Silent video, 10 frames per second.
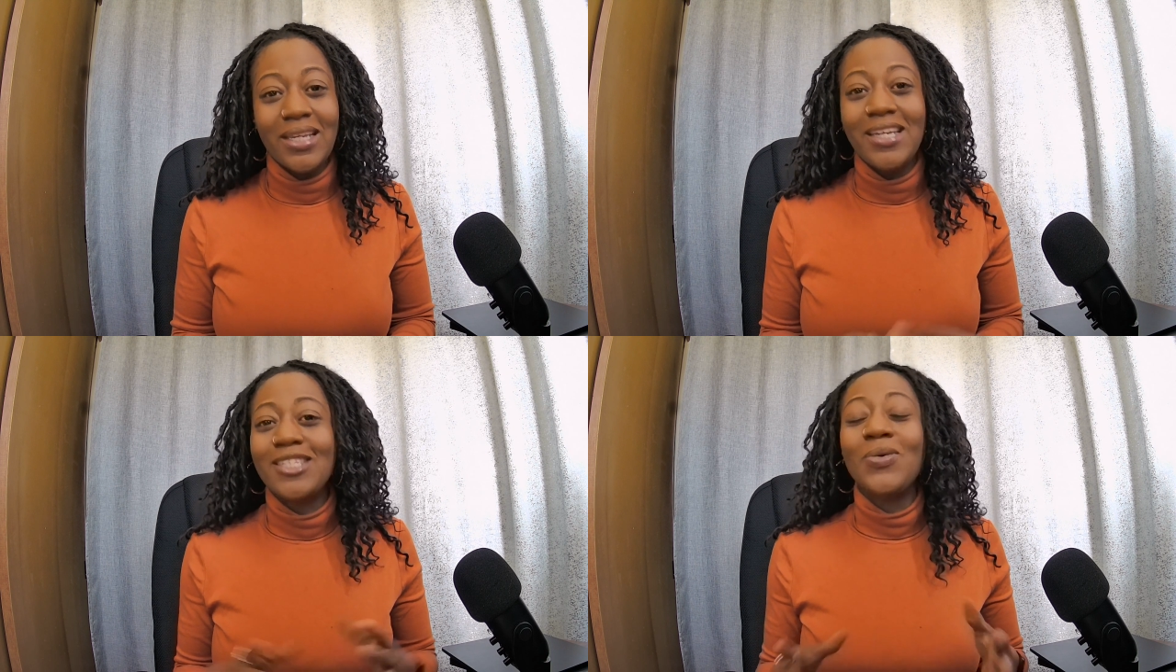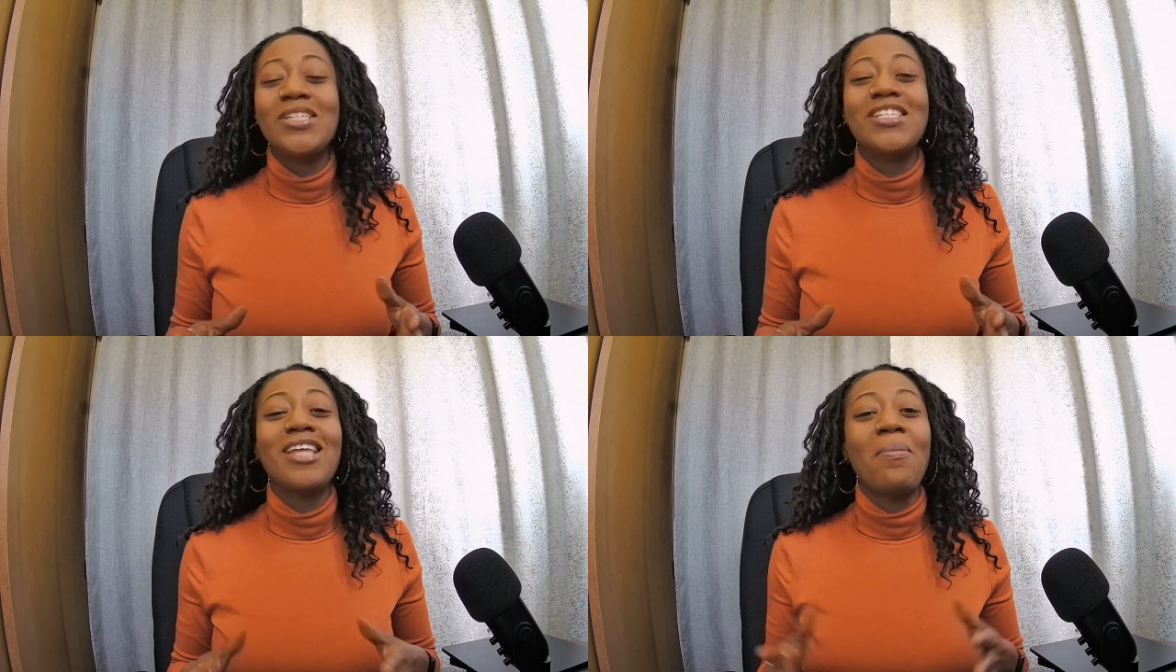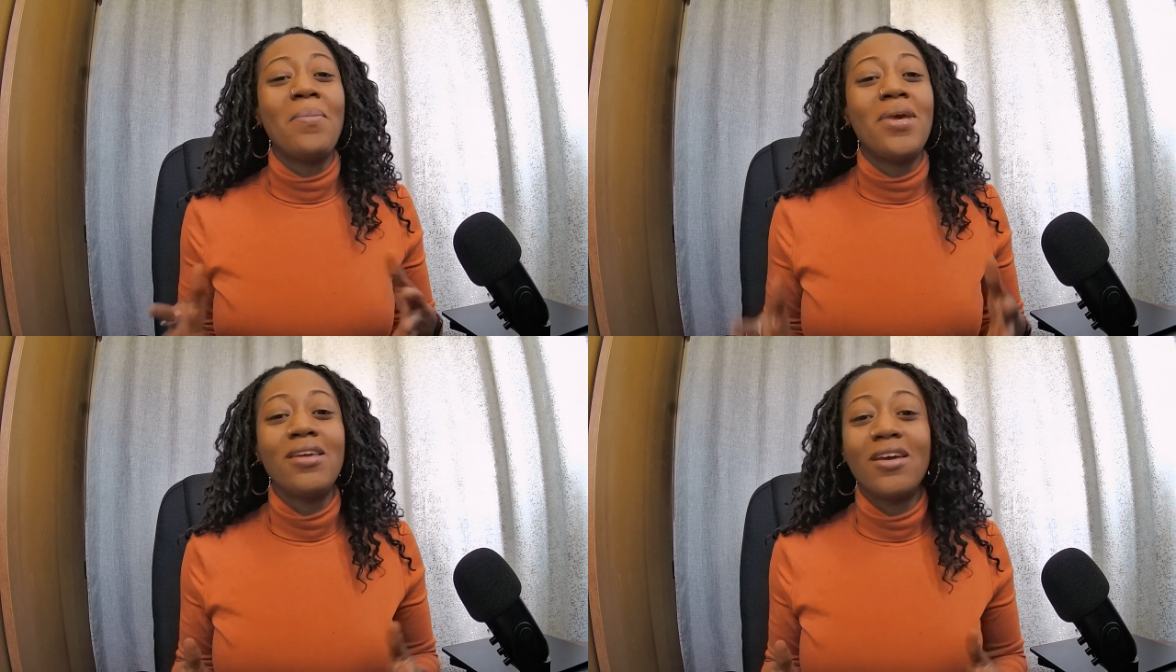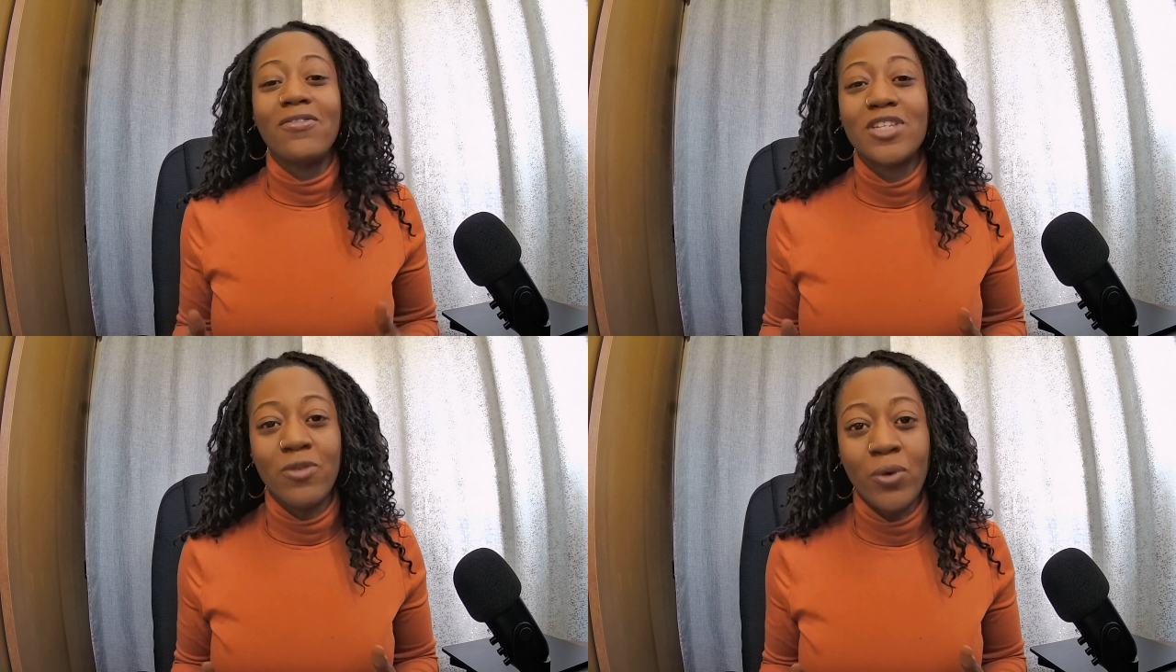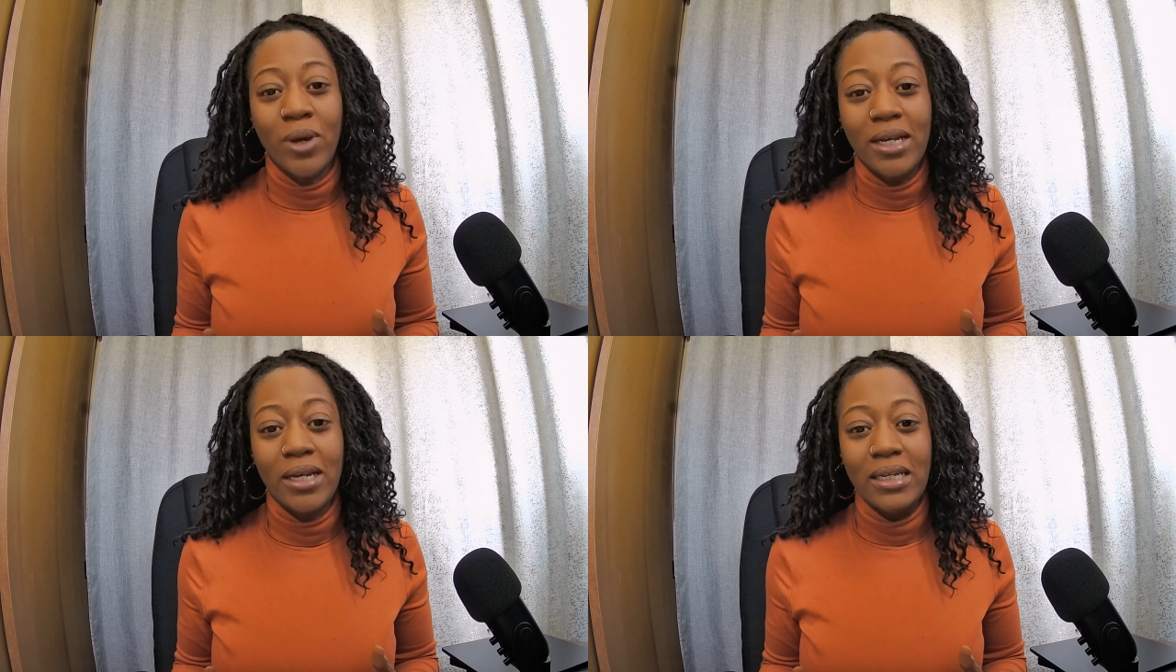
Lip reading: is a question that many of us avoid,